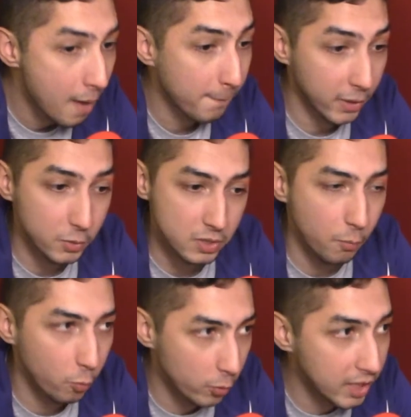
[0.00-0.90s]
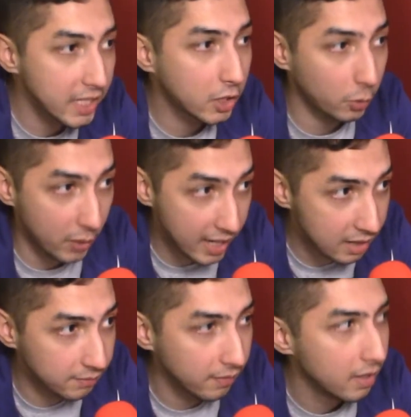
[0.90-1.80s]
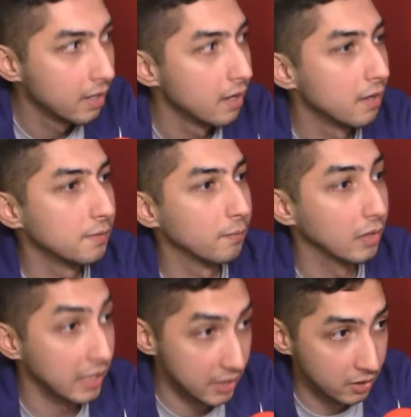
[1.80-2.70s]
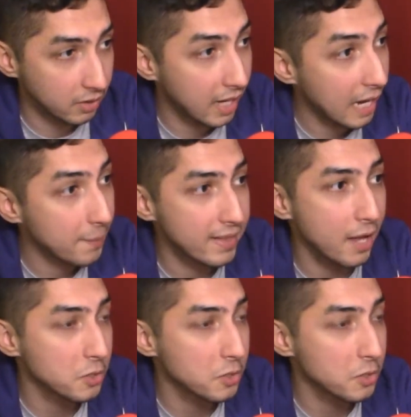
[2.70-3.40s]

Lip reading: but it was a really creative linear game, and that